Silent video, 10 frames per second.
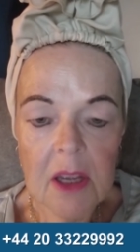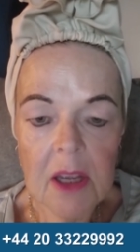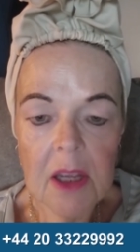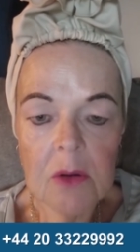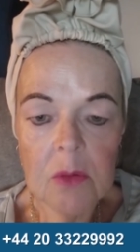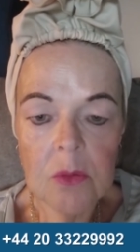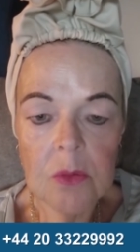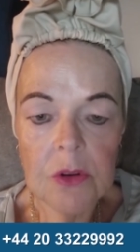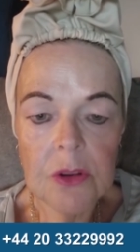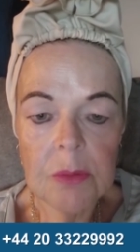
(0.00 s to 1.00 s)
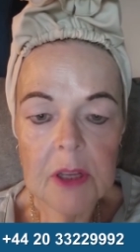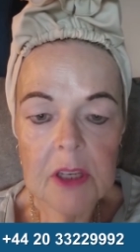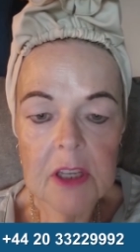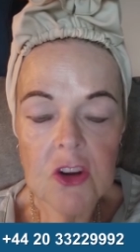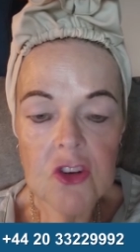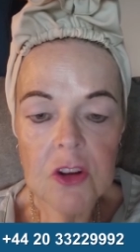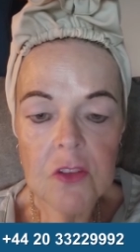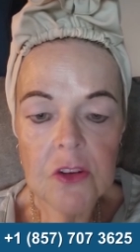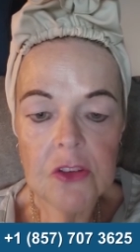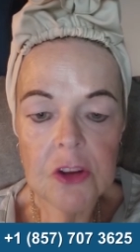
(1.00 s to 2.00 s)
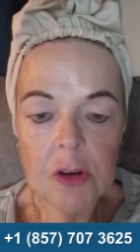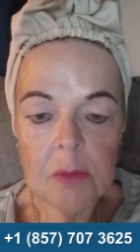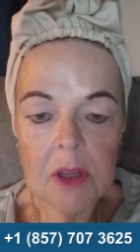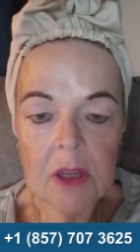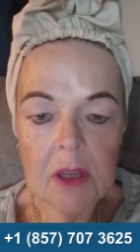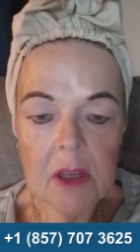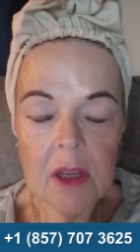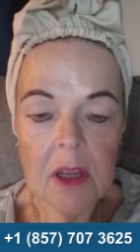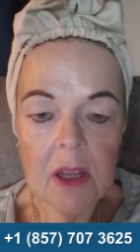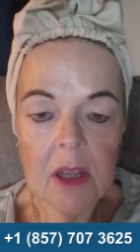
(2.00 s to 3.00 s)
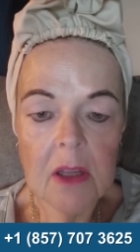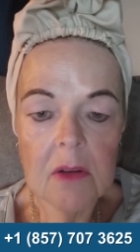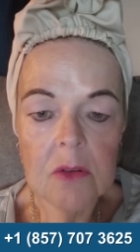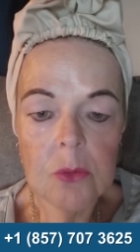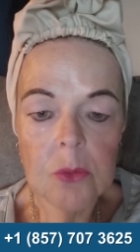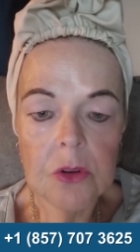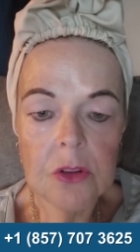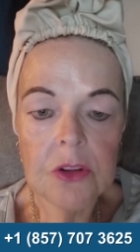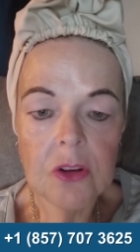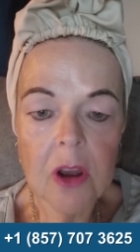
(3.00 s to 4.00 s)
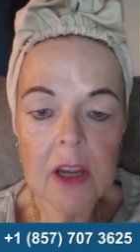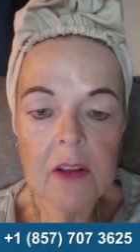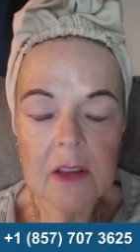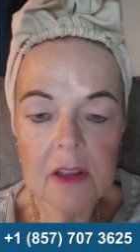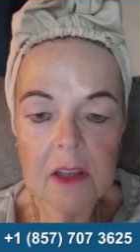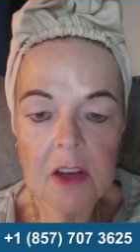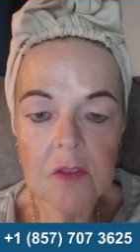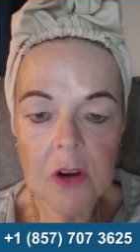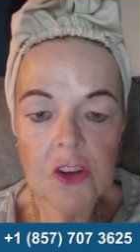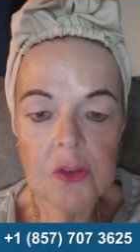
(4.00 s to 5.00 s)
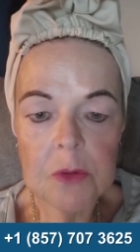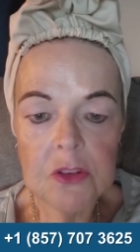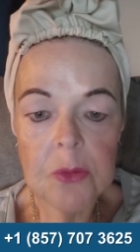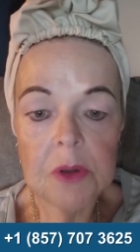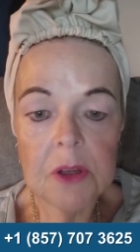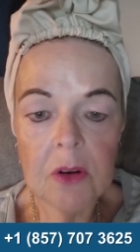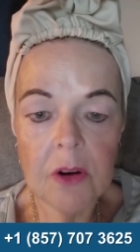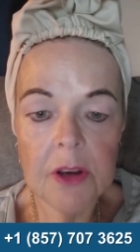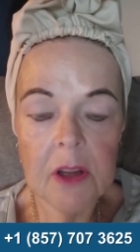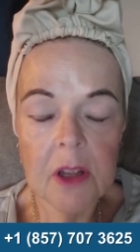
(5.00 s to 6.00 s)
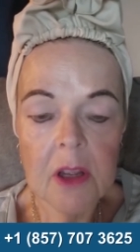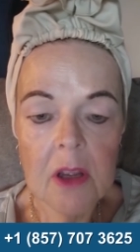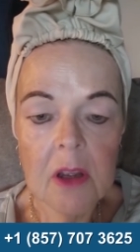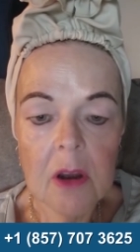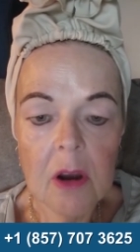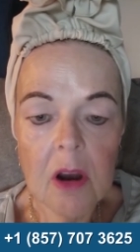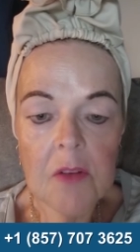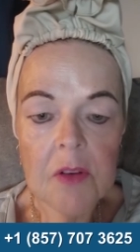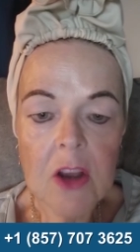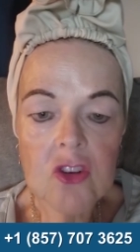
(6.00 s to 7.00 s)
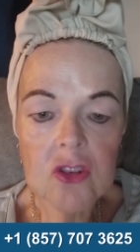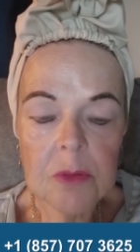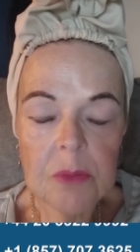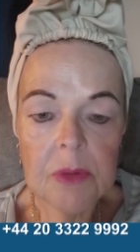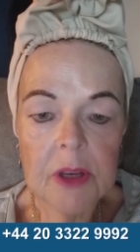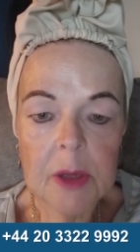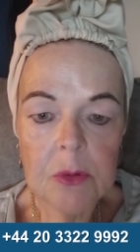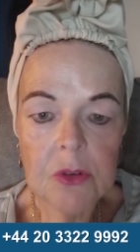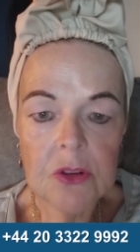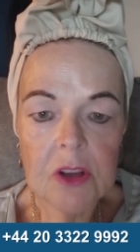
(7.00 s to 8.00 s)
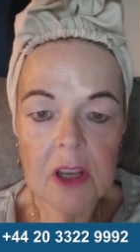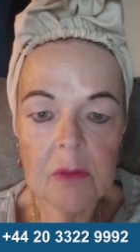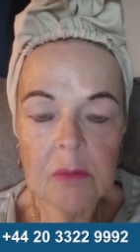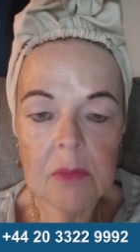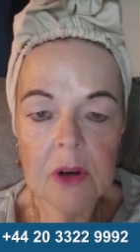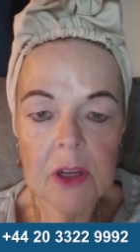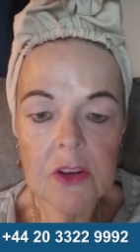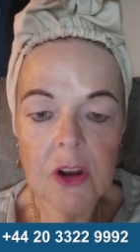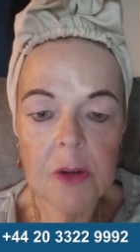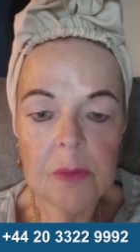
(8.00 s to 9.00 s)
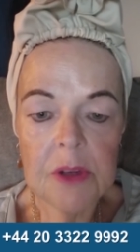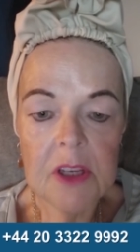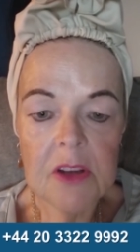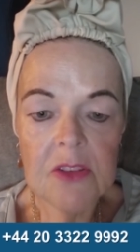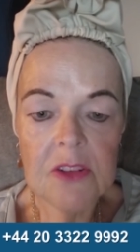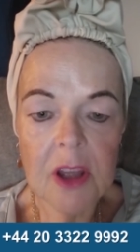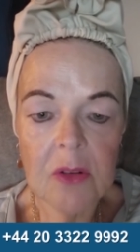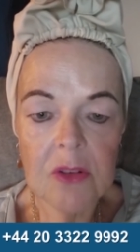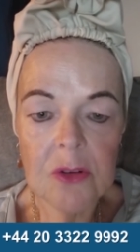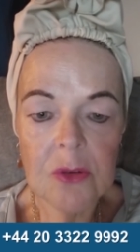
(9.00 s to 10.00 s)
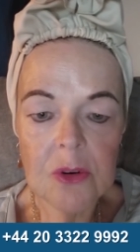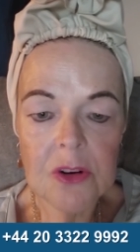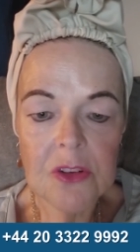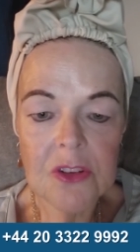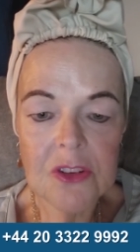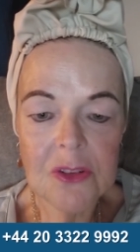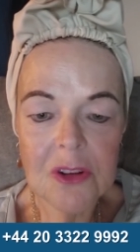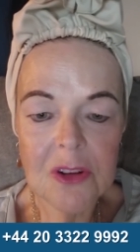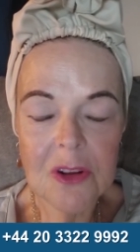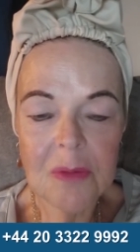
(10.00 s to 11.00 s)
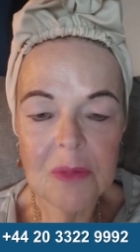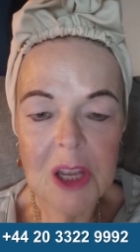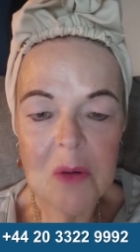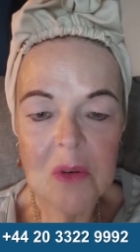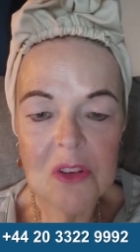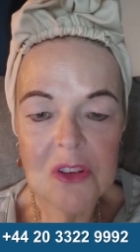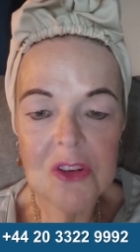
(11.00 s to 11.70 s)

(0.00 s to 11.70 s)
And with the medication that they sent me and with the diet that they advised me to be on, I've actually been able to get my diabetes down to where it's the A1C